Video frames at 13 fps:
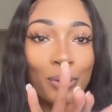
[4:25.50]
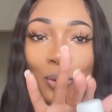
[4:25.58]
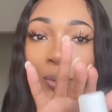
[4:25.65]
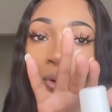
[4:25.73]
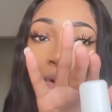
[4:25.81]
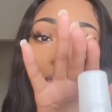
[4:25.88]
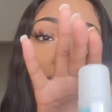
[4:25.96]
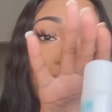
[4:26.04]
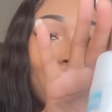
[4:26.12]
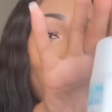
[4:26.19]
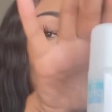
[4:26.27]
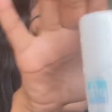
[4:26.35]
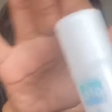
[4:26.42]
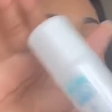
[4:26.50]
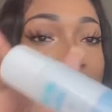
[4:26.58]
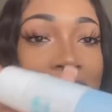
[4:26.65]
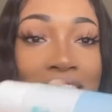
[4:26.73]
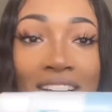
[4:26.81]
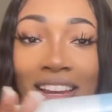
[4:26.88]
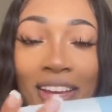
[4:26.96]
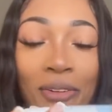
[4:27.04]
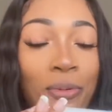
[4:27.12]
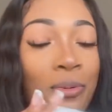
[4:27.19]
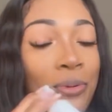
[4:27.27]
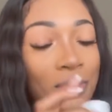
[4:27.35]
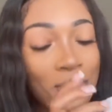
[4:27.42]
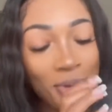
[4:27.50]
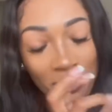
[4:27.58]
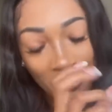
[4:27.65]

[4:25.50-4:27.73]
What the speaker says: worker right here, honey. Woo!